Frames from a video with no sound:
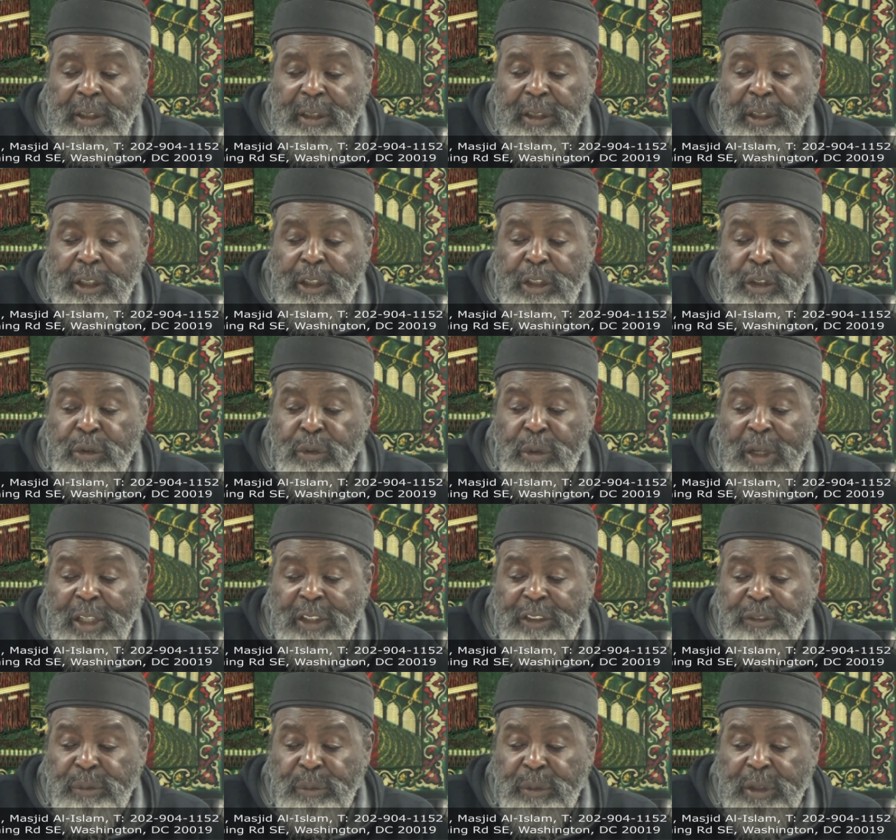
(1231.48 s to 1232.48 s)
the
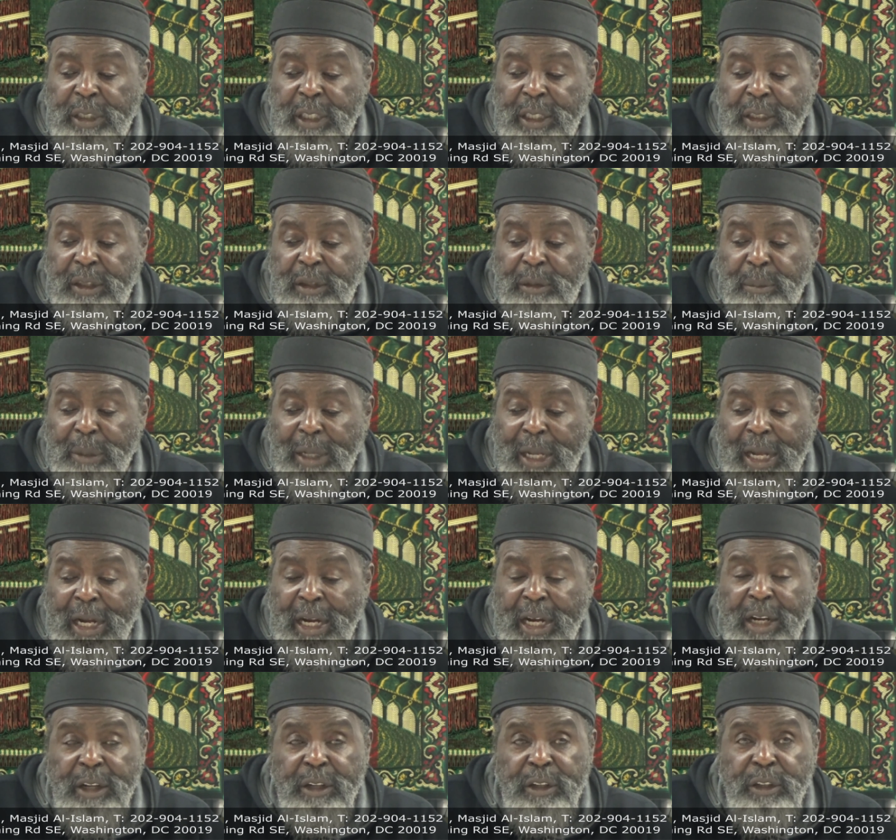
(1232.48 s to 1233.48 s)
U.S. with that
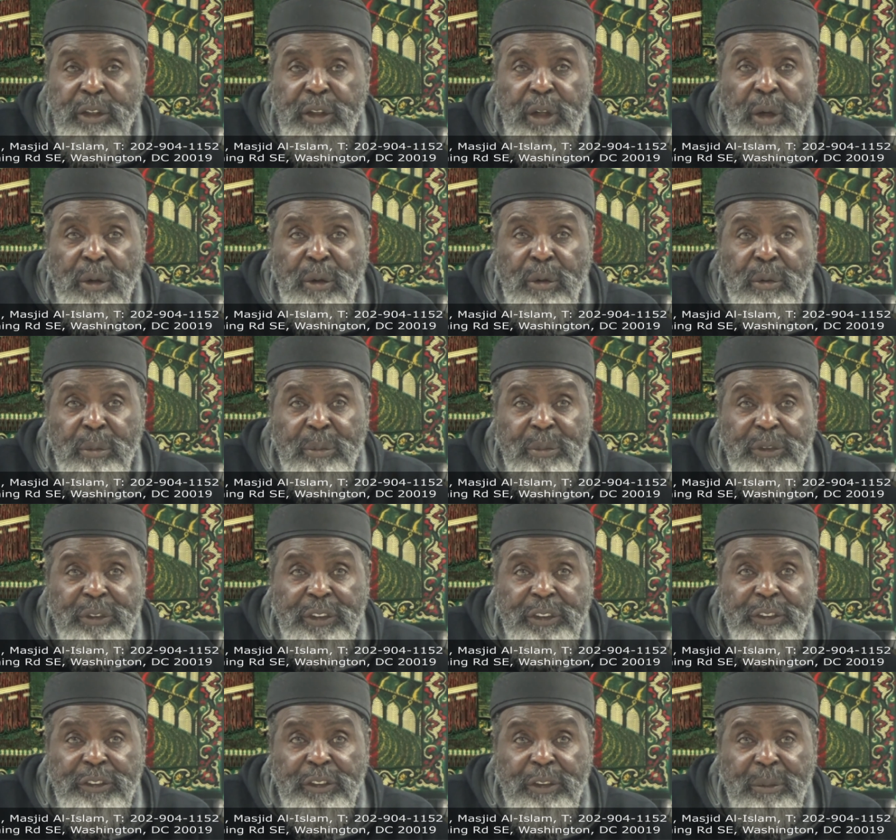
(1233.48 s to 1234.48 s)
Iron Dome
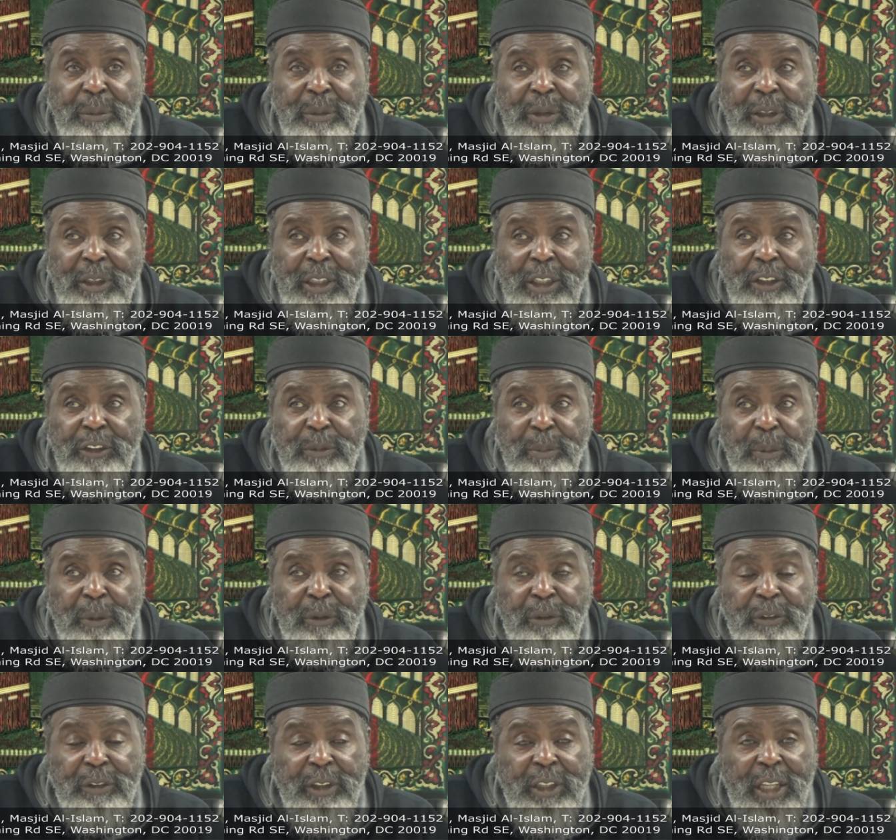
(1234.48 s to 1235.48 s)
system that they
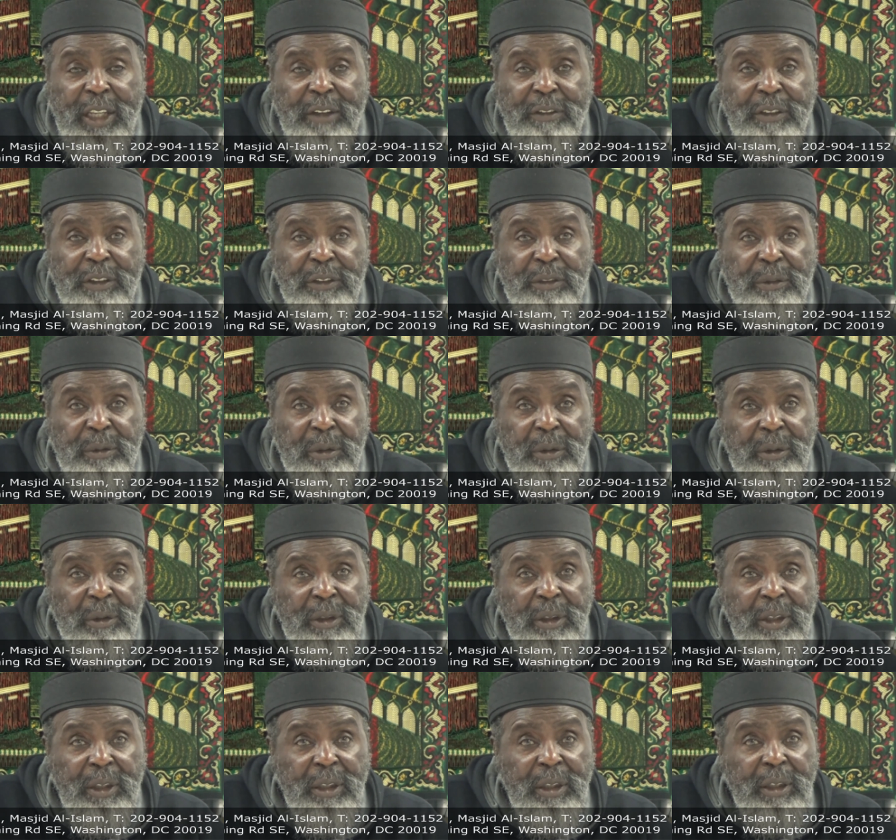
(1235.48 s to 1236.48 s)
supposed to gave Israel,
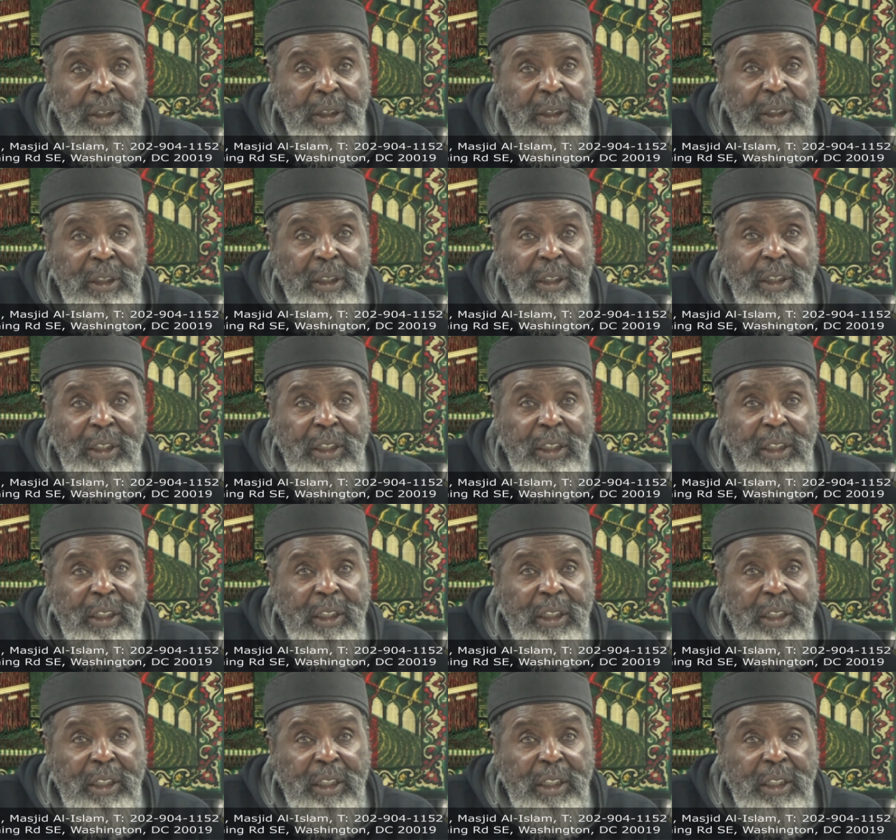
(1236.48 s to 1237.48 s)

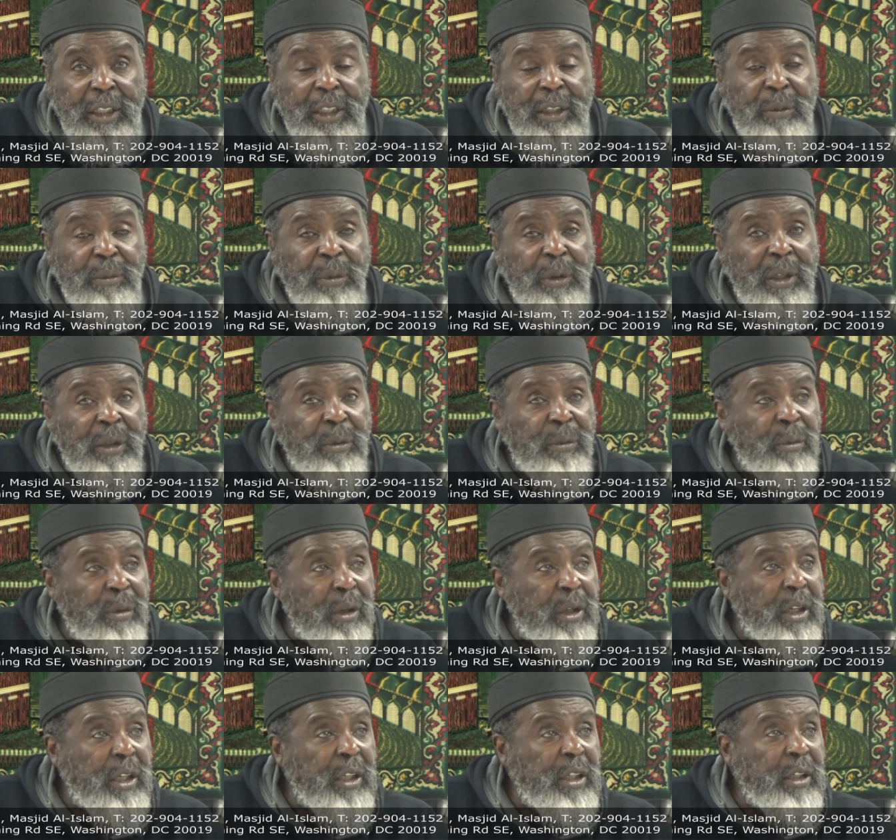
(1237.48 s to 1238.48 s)
it wasn't
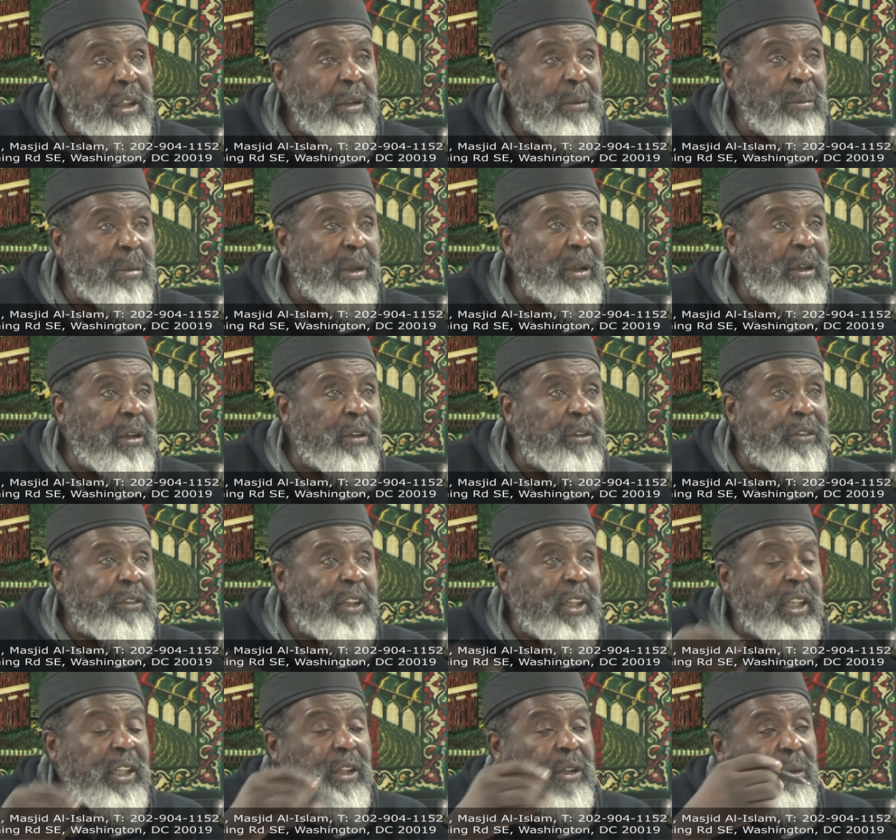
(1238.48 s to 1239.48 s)
working because
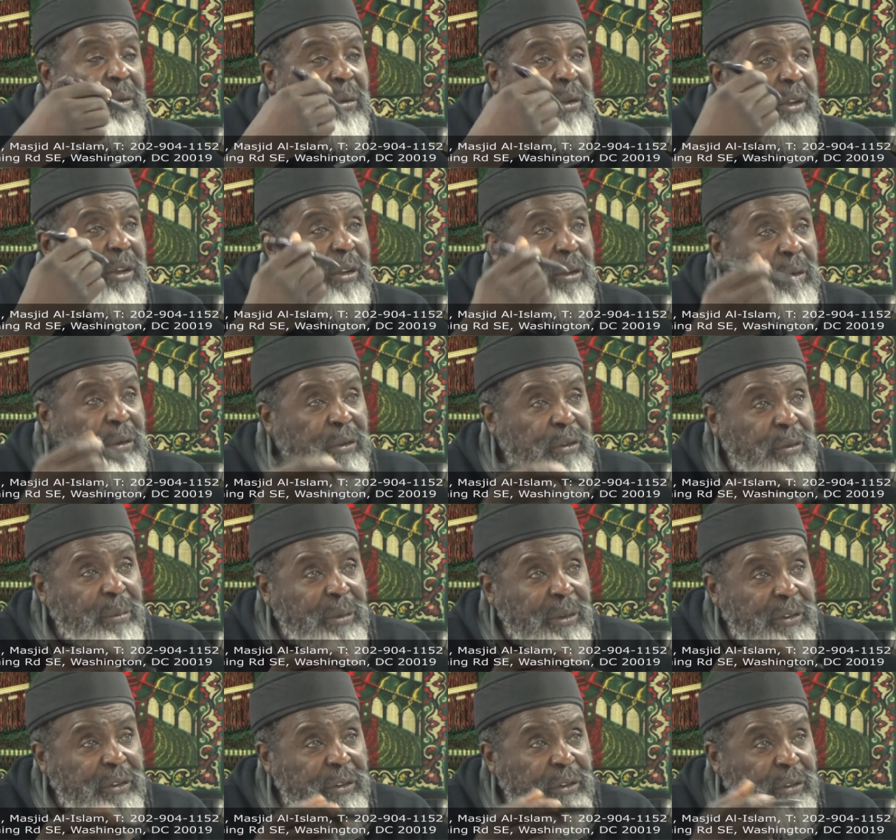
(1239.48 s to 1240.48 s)
they knew that those
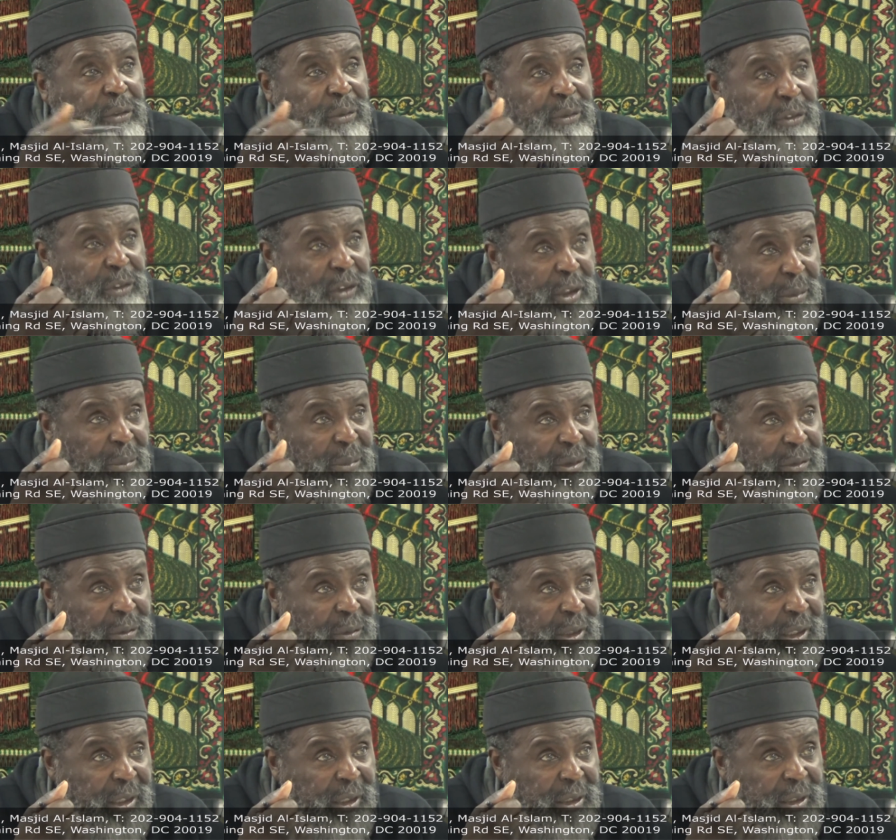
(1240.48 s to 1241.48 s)
missiles was coming,
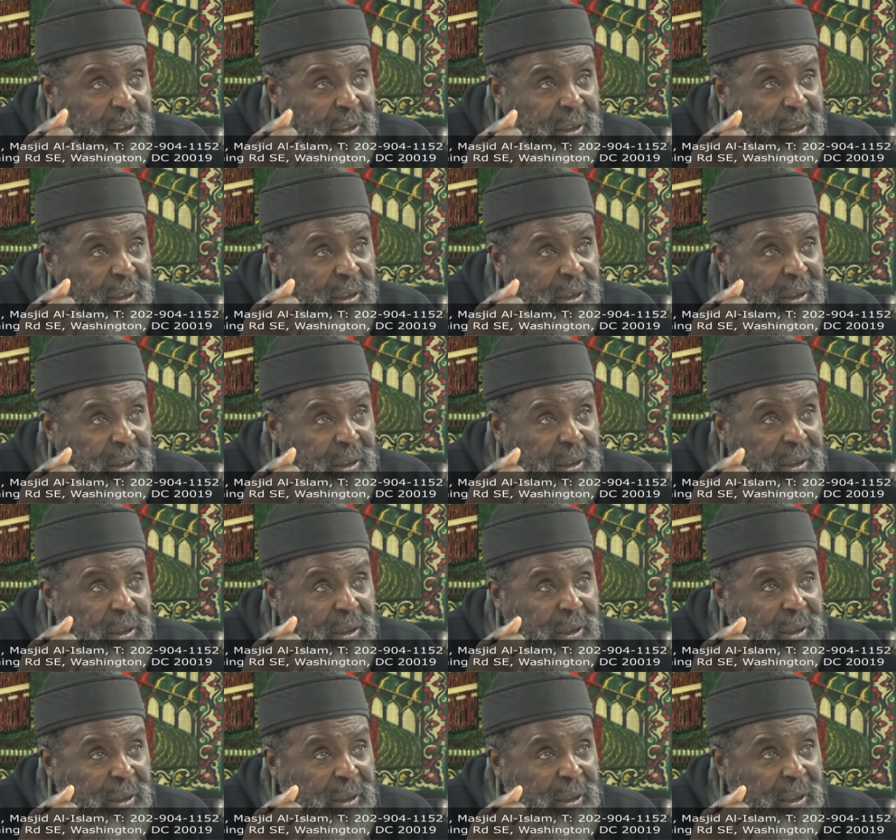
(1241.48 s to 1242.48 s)
right?
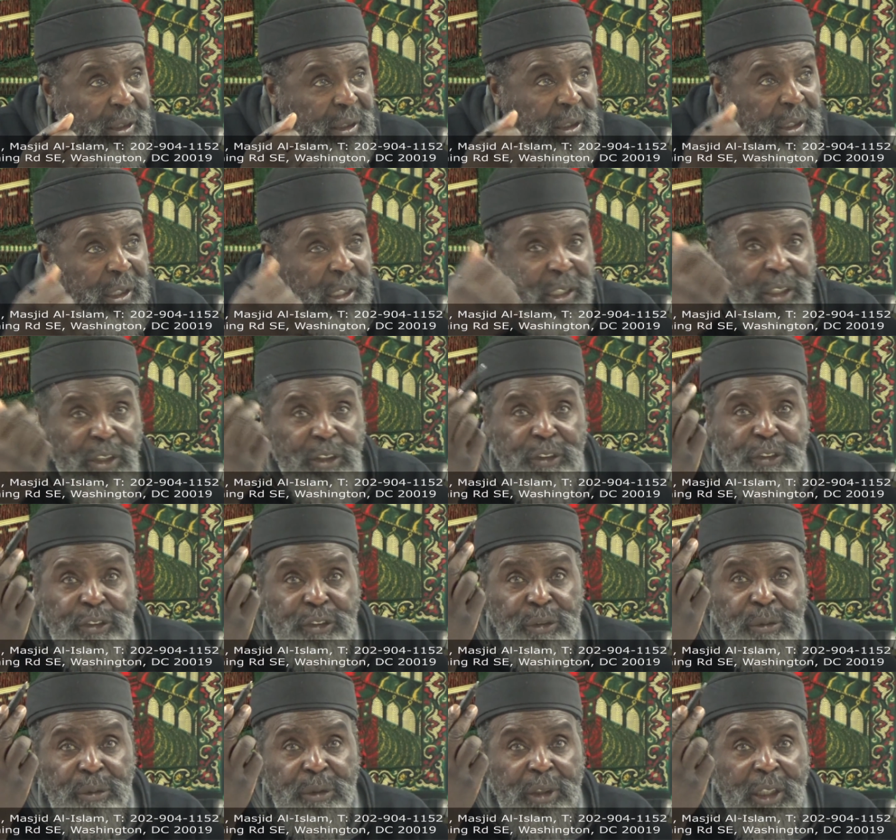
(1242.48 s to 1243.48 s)
And they didn't
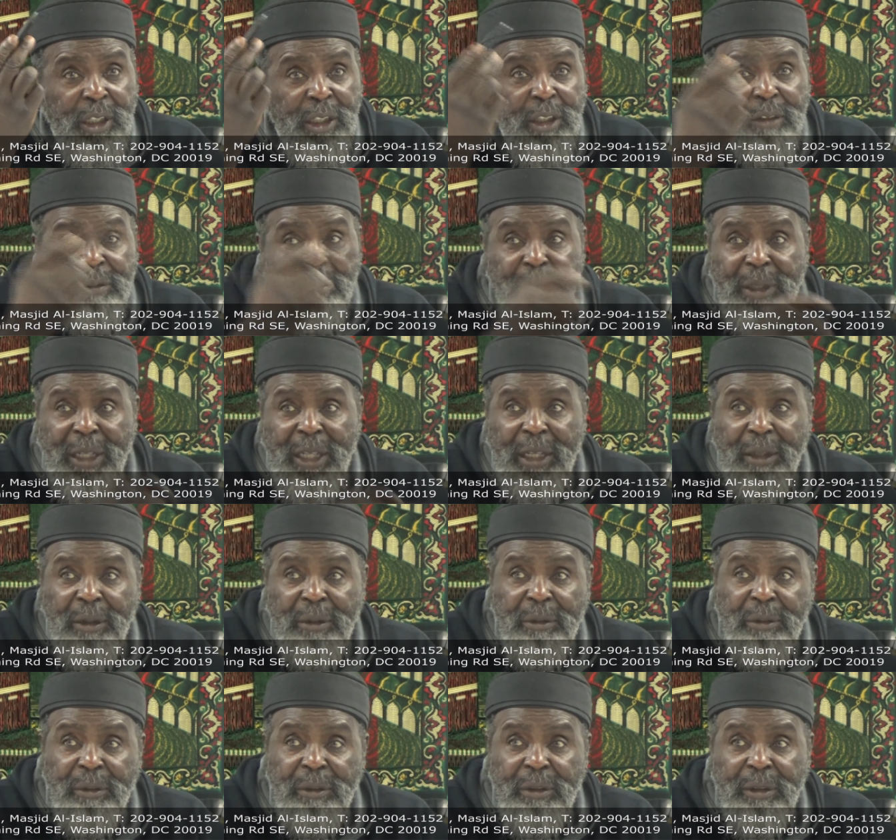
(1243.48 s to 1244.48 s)
shoot none of them down.